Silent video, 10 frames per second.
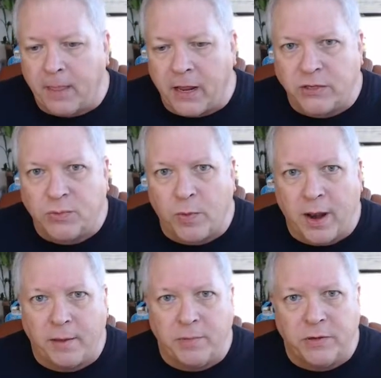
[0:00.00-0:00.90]
It's when
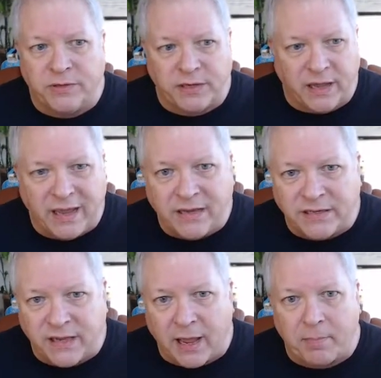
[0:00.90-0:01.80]
I'm using
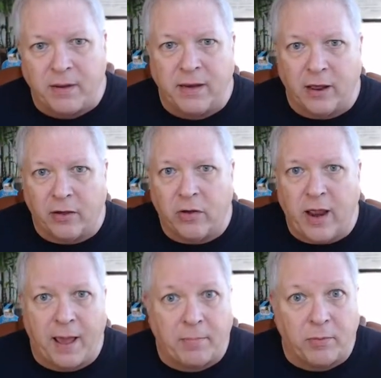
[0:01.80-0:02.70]
Inkscape. Now, it could
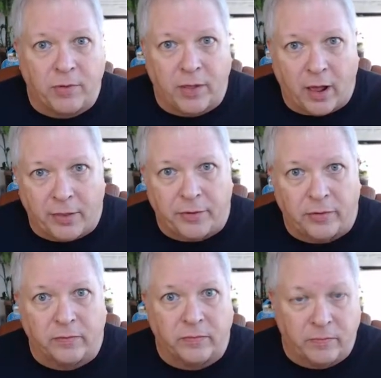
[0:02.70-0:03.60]
happen with
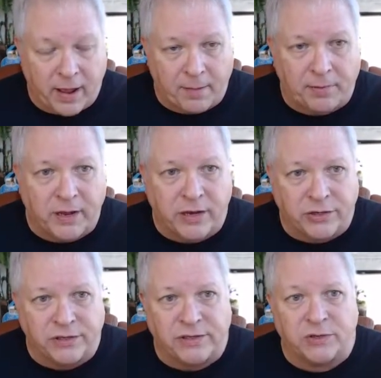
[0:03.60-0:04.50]
other
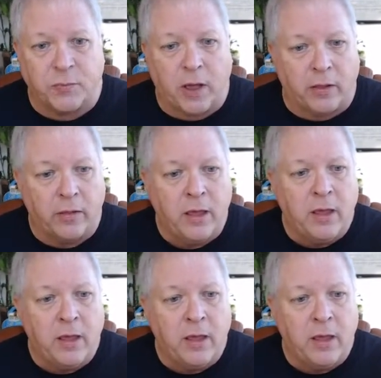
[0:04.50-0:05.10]
applications as well,